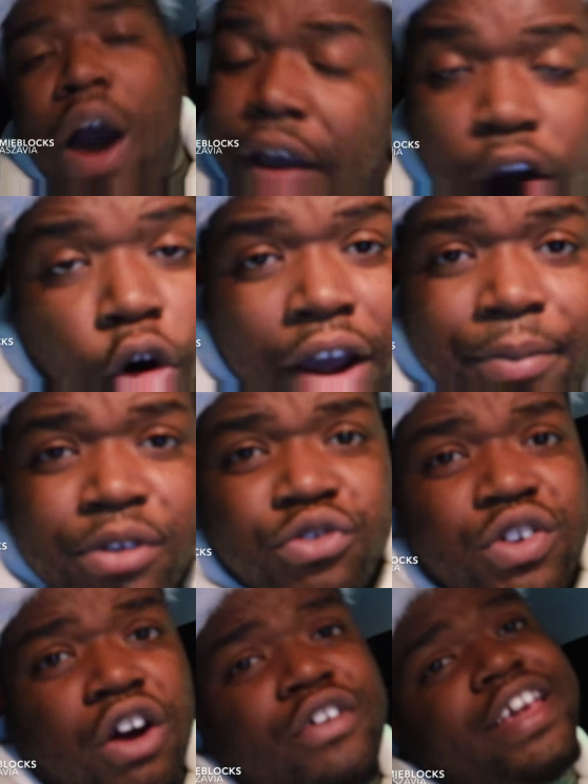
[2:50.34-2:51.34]
what
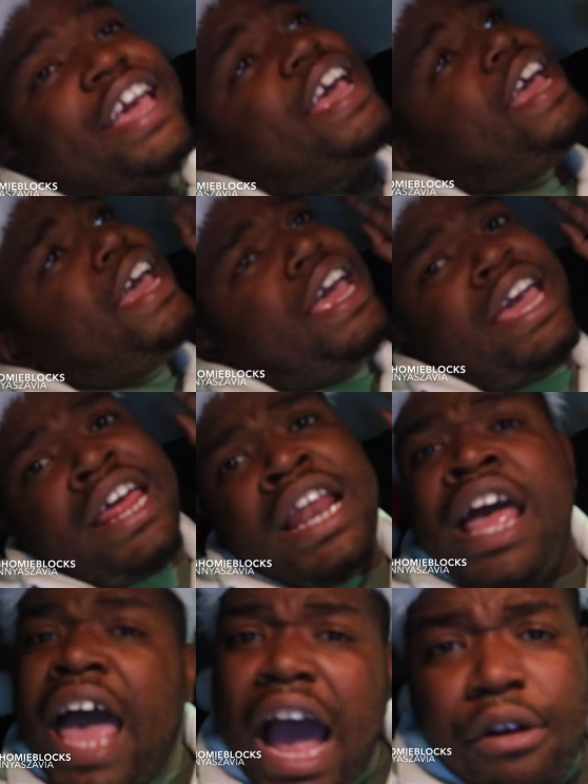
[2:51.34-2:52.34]
ointments we gonna get and
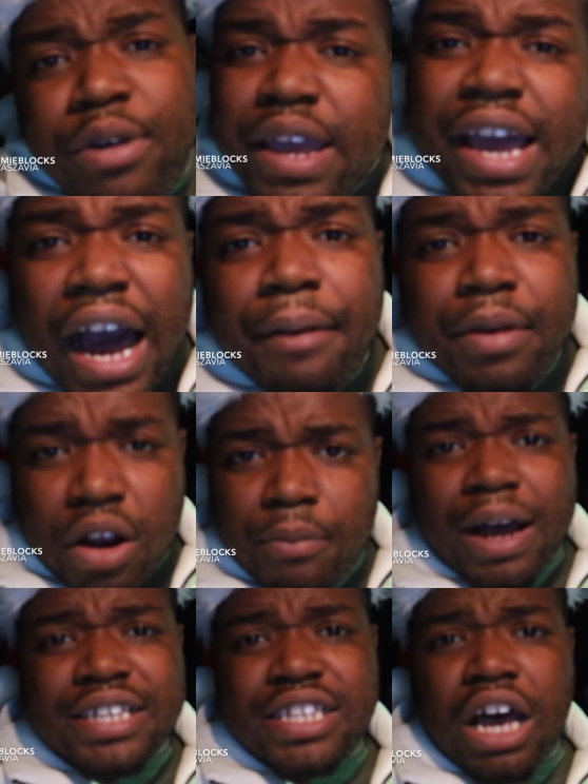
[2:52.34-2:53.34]
how we coming.
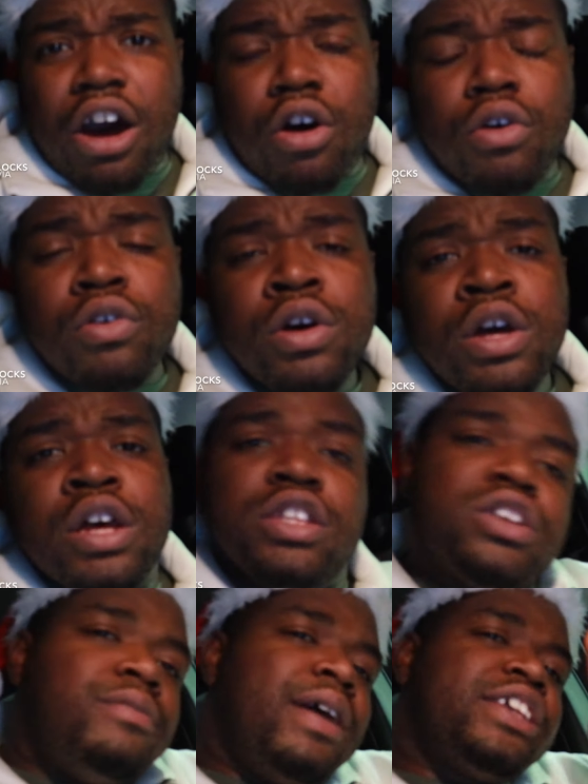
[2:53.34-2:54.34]
On my soul.
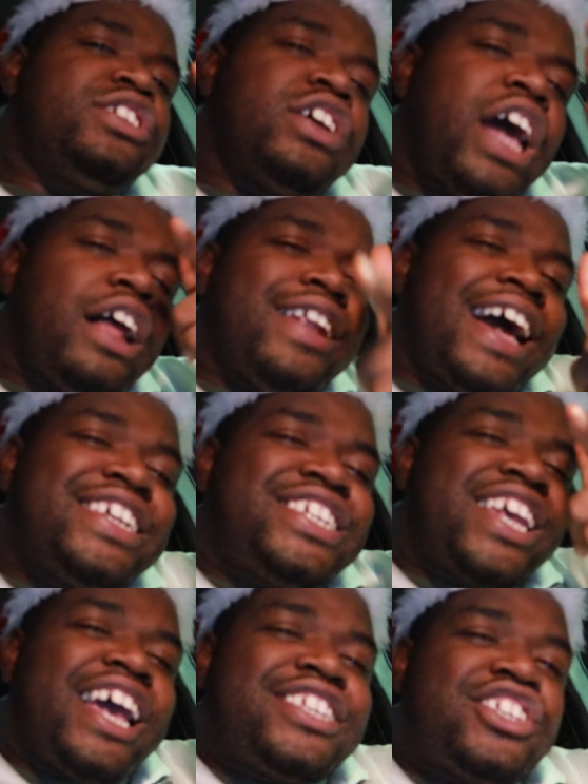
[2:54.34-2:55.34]
So make sure y'all like,
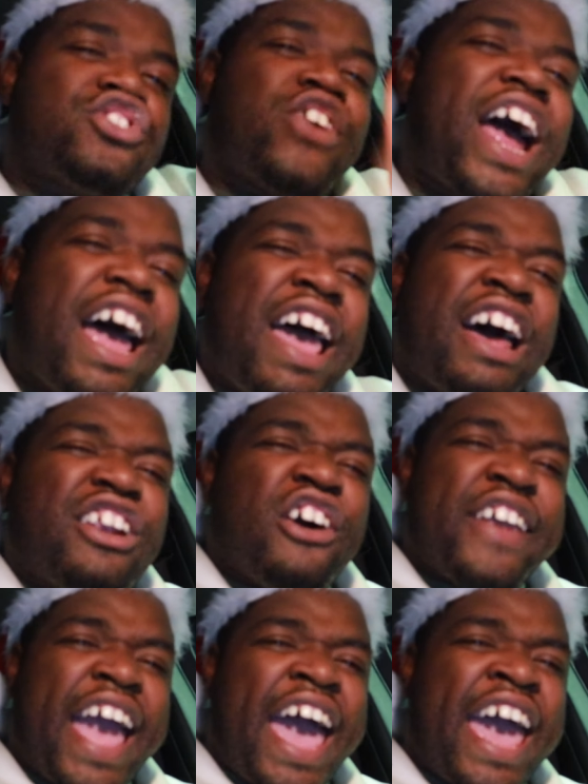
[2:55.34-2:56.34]
share, and subscribe.
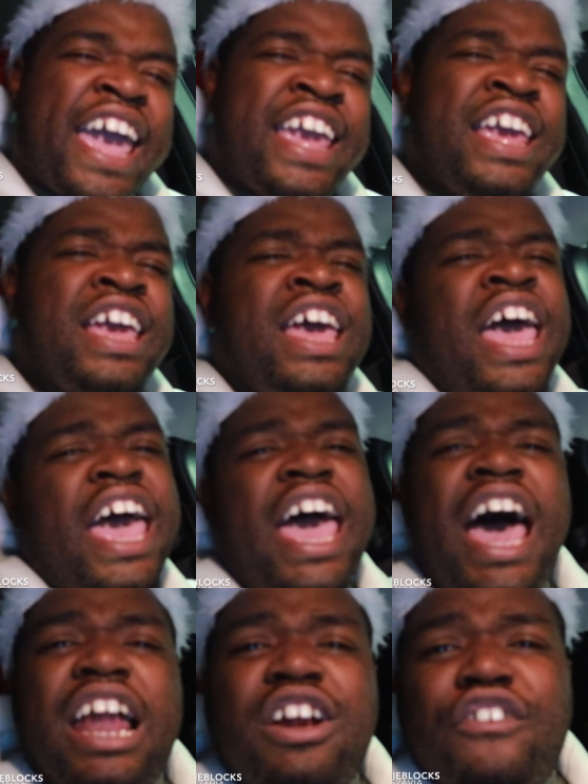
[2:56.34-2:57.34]
Hello, gang,
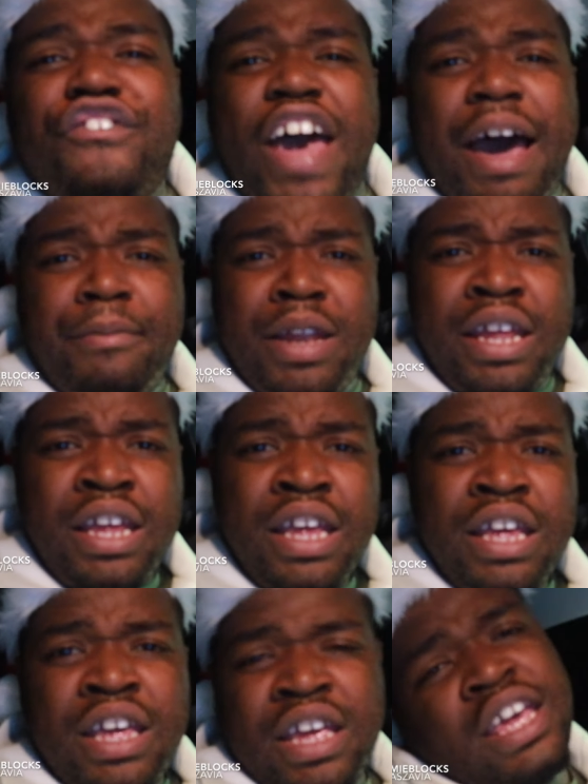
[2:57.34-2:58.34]
and hello, family.
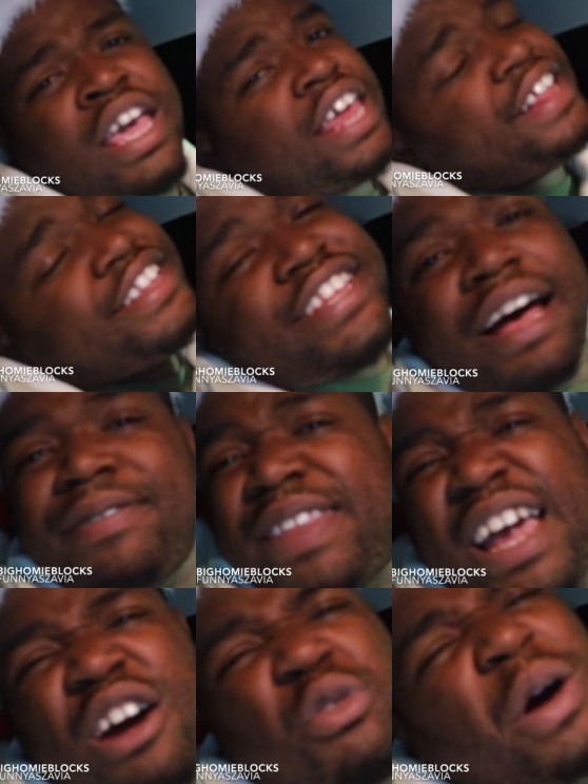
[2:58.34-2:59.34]
And it's up
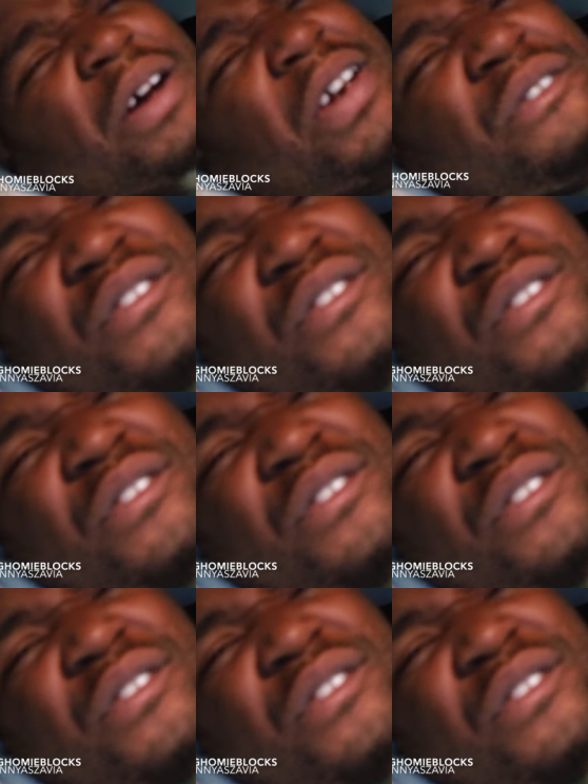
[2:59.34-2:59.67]
there. Welcome to